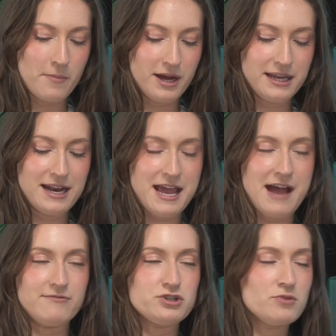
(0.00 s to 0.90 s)
but can I
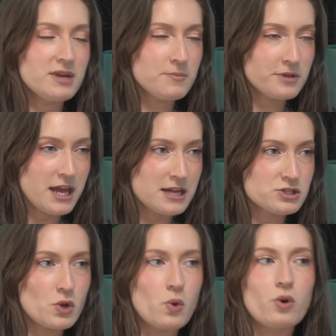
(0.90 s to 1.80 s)
have too many
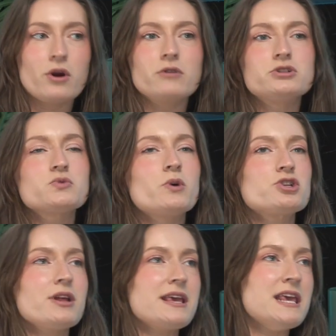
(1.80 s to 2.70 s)
plants, or just what
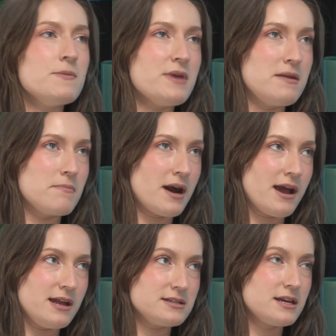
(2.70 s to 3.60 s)
should I keep in
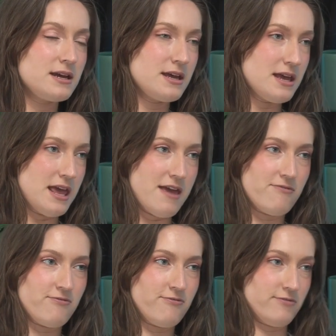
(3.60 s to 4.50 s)
mind
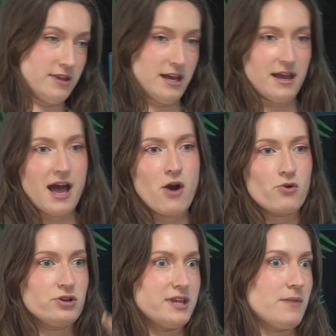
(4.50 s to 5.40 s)
how
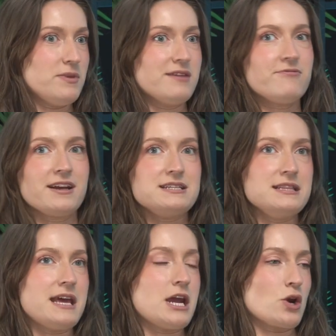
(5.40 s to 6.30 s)
could that be
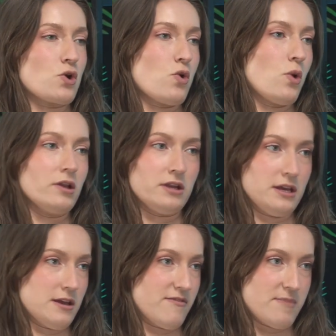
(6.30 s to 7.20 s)
affecting the air
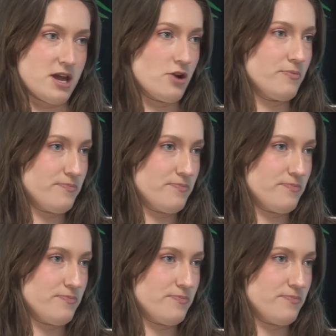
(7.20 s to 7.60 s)
quality of my home?